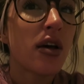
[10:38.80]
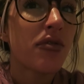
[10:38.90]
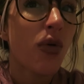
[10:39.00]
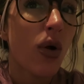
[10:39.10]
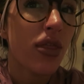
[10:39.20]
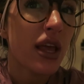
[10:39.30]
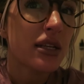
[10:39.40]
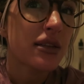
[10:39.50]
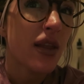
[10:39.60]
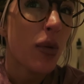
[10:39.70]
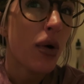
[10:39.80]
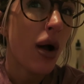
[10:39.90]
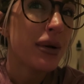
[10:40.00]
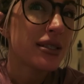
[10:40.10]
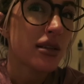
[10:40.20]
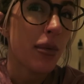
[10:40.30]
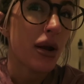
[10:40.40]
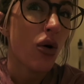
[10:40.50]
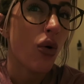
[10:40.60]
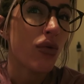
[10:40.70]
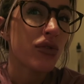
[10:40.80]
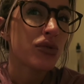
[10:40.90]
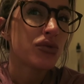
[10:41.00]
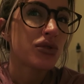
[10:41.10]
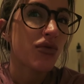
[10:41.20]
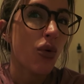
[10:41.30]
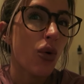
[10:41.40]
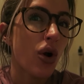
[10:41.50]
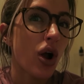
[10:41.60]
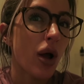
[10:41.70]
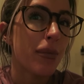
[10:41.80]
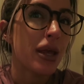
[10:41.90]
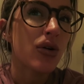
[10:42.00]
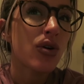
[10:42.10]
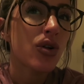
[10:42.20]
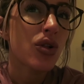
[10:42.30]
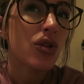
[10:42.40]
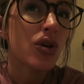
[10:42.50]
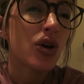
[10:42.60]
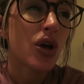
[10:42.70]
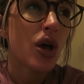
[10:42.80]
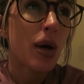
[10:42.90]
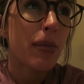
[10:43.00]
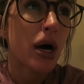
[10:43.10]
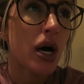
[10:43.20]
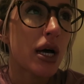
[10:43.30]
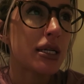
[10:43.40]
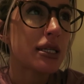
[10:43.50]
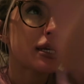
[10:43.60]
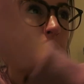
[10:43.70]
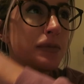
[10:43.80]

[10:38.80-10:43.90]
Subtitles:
for things, and then I'll probably stop at Whole Foods for a meal. But